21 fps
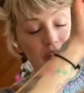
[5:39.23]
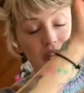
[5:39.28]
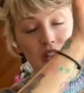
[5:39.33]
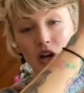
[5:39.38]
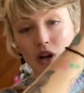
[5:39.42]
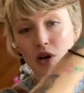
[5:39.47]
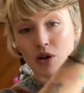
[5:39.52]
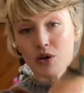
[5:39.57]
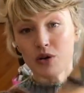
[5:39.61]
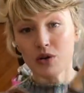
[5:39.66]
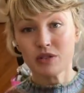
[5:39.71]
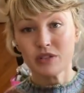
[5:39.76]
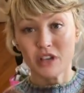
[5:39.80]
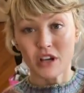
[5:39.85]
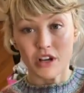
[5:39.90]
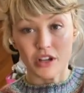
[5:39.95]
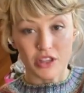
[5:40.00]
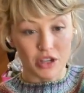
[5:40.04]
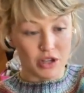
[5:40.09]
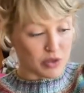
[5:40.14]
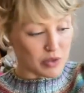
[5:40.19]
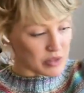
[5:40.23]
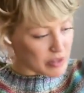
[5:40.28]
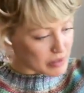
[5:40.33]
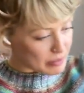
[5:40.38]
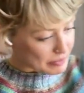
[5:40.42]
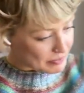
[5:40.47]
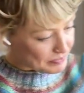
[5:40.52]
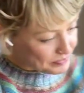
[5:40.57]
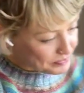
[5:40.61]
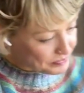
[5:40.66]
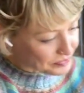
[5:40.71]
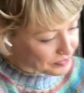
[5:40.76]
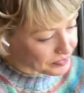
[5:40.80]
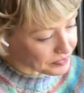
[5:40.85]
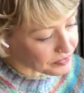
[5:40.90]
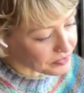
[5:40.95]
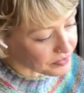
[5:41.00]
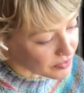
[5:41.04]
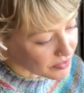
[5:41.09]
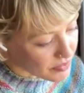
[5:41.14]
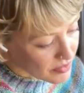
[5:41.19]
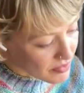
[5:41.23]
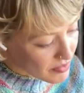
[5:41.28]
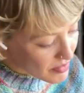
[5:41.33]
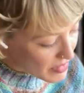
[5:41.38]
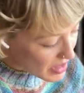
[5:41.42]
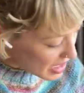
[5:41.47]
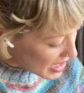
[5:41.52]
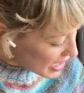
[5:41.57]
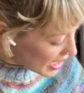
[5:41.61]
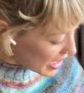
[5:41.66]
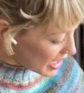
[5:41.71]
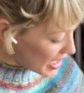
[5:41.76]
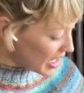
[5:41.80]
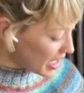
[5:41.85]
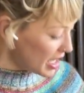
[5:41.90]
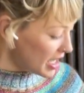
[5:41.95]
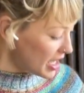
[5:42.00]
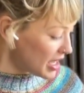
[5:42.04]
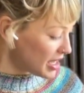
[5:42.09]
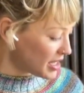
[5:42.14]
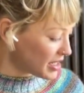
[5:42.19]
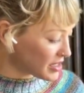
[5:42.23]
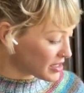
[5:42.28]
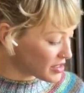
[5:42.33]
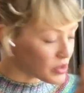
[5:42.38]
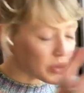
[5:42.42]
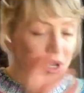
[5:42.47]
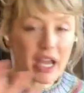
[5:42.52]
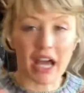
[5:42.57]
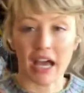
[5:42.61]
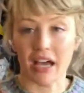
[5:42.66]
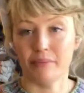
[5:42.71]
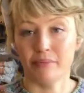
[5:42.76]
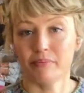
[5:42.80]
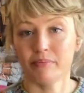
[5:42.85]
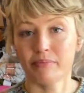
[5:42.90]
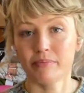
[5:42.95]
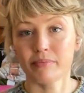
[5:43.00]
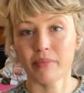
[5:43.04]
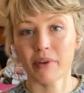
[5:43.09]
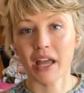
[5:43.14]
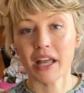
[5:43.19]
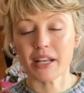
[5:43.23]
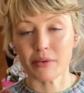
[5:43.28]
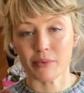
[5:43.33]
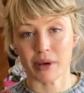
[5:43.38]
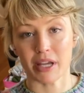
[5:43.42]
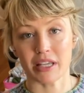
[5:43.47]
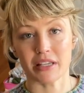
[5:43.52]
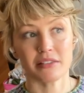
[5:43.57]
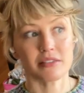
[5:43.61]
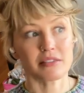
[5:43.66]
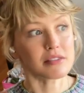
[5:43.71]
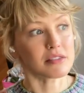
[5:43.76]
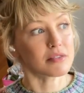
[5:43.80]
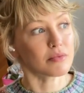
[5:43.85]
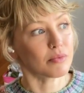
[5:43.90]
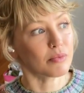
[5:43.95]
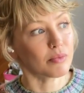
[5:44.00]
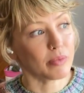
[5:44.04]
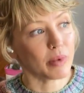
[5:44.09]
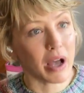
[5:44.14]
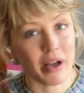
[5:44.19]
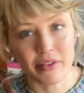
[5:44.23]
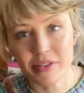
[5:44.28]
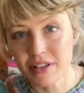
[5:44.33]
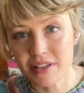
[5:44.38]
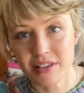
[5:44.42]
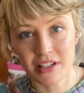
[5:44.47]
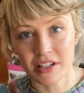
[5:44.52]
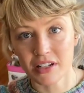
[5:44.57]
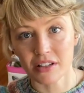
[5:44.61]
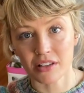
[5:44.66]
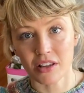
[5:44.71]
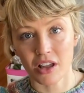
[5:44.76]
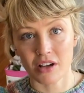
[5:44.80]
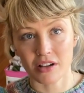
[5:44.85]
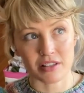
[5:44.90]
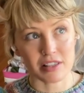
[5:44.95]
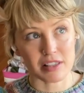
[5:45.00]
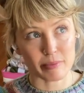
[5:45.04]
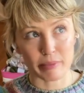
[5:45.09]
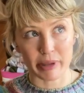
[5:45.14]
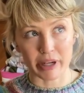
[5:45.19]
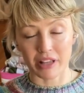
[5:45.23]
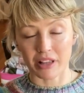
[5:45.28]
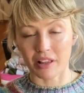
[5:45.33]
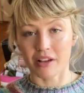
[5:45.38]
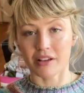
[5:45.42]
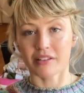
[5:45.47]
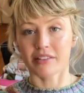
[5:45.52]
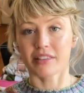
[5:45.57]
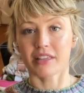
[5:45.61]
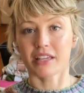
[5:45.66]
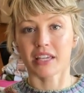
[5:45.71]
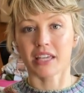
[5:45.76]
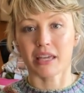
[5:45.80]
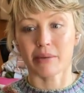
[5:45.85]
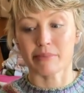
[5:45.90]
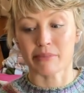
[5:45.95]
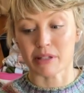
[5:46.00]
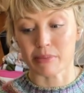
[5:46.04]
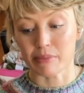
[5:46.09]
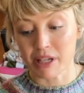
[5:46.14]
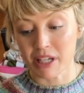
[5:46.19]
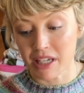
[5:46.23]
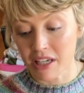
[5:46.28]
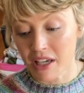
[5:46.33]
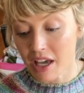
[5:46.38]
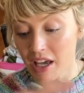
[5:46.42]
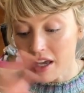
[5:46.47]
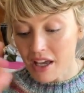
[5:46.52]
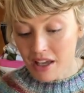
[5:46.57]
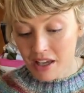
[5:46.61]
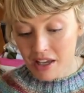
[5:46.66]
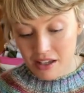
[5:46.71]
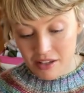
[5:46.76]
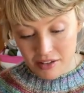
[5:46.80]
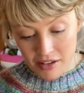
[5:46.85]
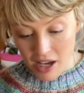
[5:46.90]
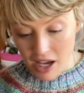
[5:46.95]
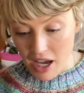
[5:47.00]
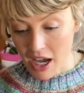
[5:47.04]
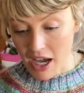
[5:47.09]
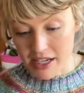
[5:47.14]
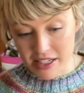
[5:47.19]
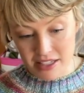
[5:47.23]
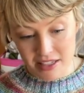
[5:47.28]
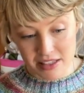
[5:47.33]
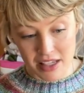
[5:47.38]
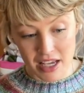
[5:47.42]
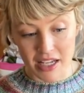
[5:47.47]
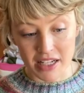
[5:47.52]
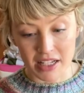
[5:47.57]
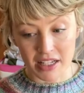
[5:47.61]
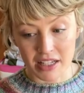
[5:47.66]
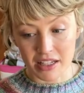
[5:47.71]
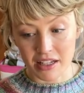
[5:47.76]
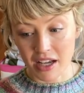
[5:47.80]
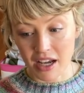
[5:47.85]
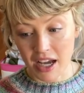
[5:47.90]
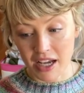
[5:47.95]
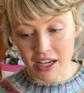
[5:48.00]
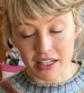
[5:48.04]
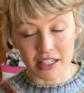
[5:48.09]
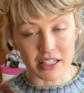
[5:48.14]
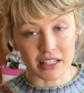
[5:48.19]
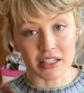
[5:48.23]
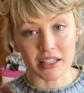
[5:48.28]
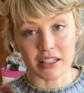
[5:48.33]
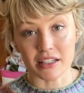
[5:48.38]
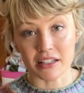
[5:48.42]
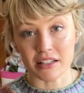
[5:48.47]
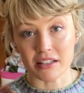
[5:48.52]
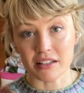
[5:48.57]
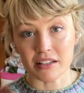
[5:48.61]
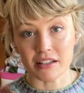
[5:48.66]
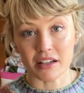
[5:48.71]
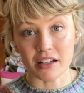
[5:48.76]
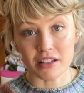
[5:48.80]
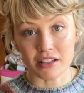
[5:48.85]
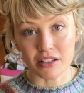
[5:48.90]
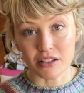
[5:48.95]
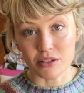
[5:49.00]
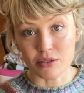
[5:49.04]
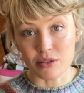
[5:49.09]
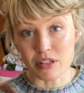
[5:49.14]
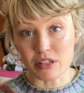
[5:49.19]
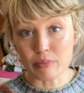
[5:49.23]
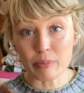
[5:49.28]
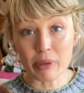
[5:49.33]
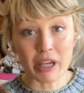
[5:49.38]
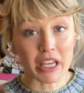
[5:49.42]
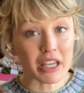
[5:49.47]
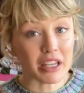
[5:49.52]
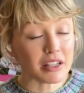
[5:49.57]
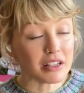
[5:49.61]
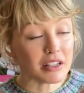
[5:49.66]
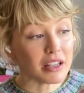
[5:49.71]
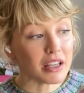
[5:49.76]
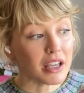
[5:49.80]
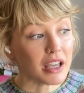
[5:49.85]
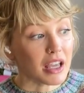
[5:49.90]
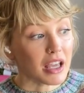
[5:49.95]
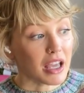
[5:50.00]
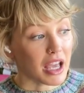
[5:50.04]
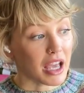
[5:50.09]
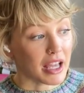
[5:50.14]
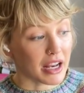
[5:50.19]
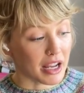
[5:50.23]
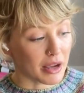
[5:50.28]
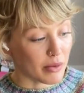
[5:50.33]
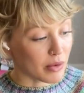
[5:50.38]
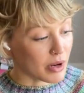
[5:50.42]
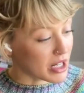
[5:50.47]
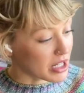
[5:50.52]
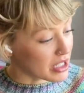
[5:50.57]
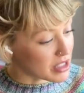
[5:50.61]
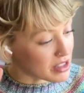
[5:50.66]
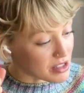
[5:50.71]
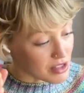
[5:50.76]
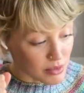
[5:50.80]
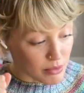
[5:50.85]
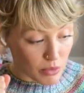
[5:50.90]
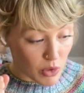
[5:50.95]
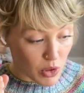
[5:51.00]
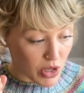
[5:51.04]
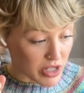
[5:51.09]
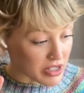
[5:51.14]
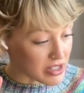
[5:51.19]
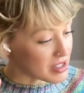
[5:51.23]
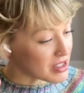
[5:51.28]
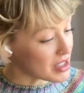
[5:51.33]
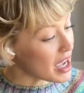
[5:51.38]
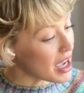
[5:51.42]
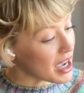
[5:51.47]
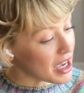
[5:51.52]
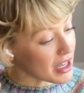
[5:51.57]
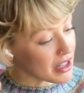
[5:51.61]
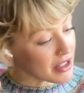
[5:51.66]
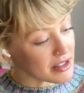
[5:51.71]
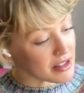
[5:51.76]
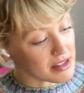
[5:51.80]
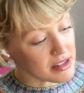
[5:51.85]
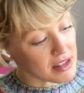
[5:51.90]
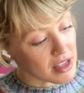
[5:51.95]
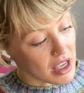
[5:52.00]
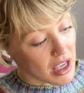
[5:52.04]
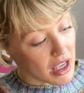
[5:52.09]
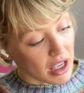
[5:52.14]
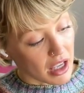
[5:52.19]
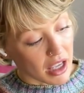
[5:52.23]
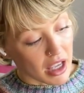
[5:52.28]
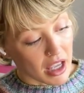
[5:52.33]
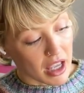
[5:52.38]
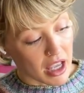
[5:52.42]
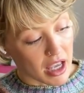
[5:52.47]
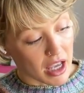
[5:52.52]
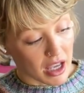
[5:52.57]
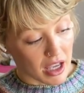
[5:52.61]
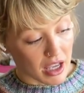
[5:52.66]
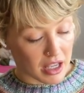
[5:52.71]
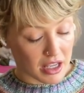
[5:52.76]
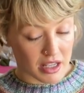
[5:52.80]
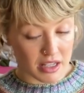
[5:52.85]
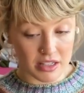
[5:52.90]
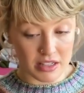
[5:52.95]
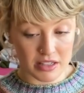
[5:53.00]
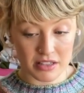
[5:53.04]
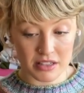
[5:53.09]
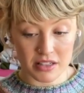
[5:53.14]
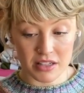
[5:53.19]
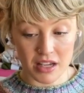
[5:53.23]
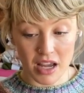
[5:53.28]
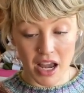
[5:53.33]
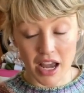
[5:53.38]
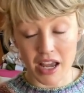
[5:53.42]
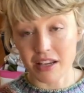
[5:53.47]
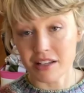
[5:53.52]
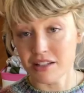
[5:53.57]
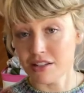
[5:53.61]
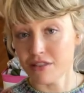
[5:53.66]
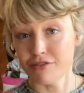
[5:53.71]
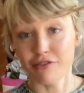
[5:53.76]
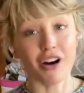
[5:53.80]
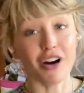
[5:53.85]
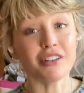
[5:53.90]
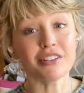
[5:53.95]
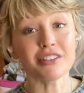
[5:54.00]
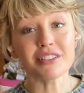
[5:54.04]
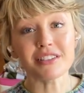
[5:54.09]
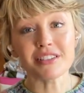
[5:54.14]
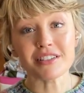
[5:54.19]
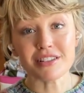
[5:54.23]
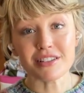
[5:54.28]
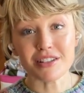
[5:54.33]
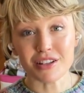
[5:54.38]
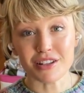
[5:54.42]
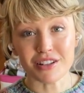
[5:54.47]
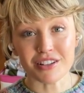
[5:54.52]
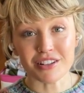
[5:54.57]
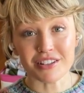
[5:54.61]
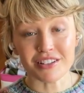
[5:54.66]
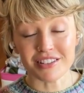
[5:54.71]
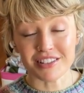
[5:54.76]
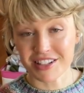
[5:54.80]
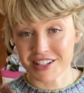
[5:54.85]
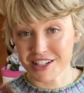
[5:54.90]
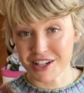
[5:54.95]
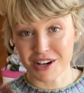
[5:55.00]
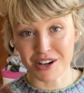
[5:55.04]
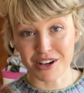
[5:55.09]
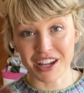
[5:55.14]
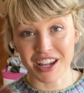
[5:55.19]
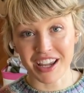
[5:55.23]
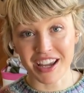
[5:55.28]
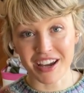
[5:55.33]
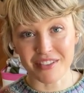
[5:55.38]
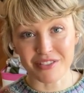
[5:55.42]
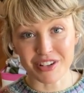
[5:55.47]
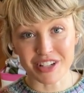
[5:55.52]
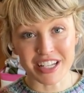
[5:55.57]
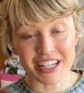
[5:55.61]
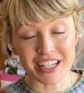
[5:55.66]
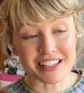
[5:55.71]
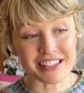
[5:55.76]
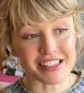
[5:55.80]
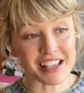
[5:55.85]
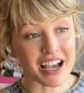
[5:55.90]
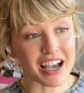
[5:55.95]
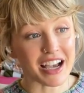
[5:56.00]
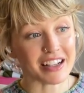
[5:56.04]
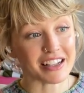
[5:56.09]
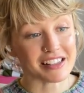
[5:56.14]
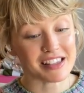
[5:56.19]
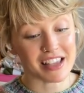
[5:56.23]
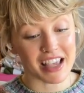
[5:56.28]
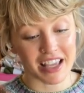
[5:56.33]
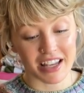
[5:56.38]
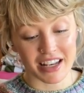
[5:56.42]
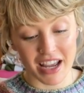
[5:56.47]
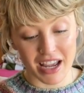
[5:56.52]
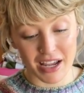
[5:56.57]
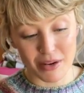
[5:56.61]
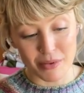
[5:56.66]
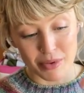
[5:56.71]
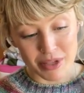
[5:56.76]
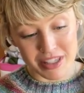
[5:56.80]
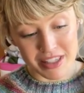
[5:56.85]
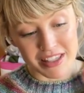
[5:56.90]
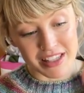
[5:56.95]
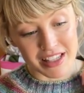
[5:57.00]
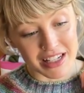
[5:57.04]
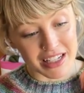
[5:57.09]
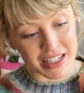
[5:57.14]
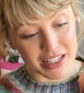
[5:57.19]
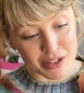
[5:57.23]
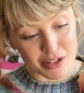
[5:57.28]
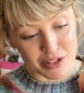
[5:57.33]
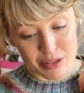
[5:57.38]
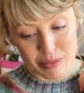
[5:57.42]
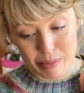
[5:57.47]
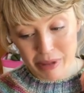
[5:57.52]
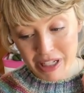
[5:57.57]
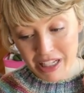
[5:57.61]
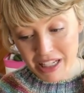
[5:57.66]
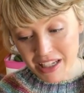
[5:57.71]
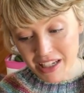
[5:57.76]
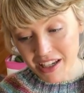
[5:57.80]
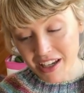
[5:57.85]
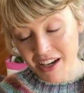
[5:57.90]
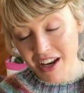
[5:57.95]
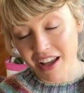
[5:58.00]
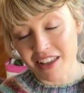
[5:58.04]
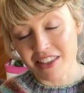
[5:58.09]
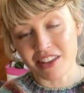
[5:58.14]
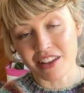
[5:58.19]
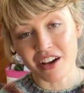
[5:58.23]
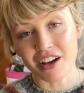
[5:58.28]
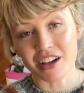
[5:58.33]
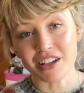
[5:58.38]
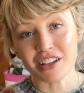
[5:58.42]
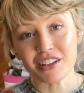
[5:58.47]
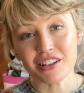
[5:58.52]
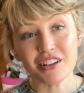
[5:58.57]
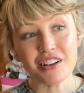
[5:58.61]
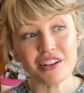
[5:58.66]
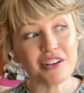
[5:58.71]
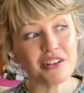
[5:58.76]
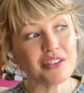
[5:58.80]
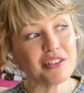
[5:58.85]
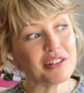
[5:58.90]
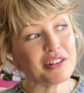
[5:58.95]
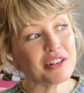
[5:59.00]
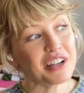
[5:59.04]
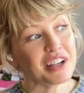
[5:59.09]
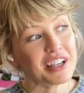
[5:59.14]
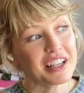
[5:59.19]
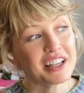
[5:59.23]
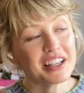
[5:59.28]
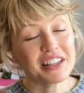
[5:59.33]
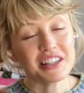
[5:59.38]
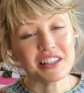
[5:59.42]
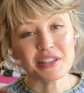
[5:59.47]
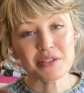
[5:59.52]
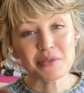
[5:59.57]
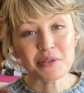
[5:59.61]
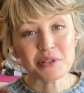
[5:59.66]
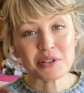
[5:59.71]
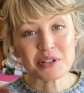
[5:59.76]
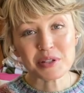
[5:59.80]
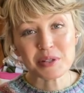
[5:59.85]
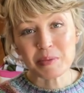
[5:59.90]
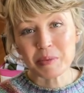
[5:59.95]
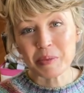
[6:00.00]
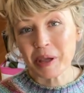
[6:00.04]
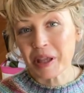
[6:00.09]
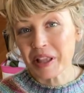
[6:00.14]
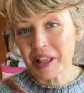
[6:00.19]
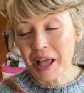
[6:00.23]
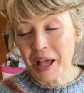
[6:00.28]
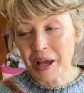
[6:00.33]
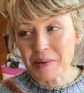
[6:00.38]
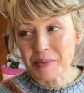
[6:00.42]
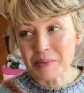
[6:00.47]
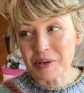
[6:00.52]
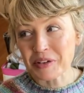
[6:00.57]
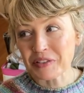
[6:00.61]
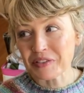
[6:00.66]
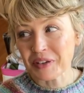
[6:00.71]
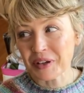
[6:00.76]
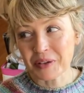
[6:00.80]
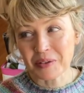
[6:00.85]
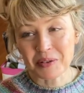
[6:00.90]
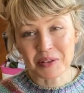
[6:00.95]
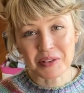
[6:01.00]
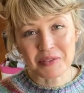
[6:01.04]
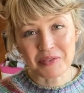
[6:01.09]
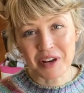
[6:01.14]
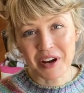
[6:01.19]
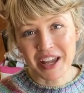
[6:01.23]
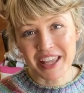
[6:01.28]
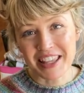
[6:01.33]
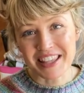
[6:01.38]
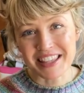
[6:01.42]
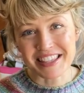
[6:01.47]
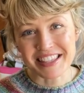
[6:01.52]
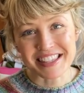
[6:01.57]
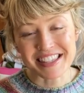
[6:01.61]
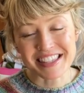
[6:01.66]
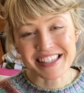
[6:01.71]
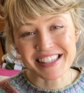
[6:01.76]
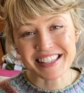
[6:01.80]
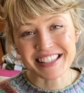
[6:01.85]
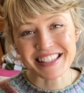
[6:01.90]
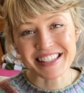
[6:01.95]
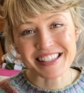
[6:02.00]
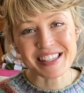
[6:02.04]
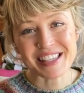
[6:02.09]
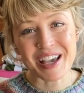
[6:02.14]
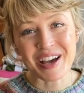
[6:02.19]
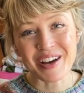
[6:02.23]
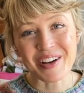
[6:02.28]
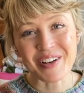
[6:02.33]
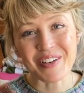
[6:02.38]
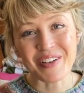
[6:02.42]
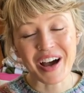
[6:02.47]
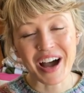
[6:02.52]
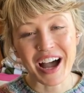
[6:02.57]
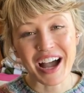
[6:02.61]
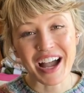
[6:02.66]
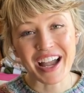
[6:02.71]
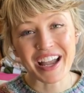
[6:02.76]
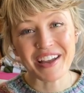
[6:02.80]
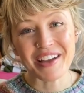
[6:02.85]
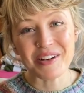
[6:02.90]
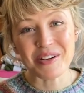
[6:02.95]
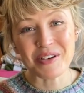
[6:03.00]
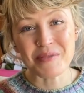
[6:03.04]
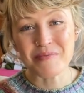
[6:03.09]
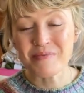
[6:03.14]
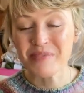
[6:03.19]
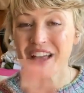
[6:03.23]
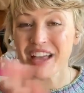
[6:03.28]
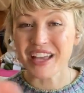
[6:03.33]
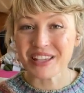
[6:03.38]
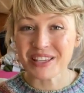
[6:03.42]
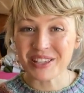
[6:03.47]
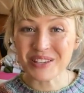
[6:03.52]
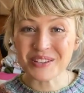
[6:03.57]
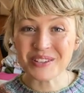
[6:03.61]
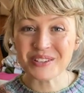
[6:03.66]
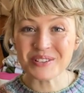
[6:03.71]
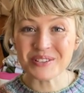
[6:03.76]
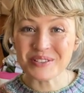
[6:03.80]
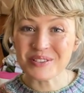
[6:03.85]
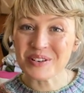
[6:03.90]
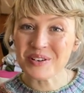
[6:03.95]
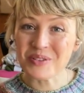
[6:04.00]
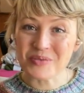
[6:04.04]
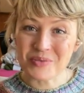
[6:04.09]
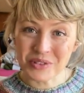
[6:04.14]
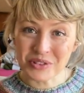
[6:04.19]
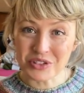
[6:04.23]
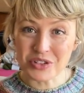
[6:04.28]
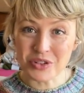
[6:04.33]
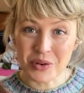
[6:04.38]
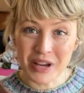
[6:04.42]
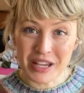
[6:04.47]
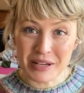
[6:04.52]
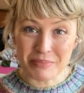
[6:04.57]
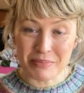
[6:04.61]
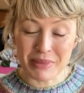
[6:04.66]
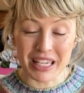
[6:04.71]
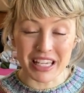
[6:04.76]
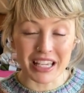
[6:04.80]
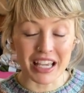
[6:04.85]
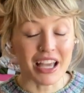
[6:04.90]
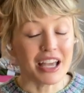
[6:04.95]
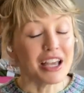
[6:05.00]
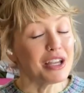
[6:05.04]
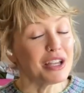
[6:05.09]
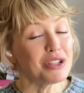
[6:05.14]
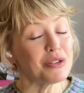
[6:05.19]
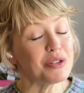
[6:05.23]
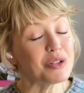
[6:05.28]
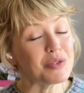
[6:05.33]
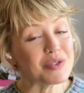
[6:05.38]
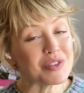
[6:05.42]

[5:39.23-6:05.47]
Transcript: those are those. And so yeah, anyways, how this knit along, spin along thing came to be. I decided I needed a new spin and I wanted some more socks and I default to the DRK everyday socks and I was sitting here spinning and I thought, you know, this would just be a lot more fun with friends. So I hope that you will join me. You do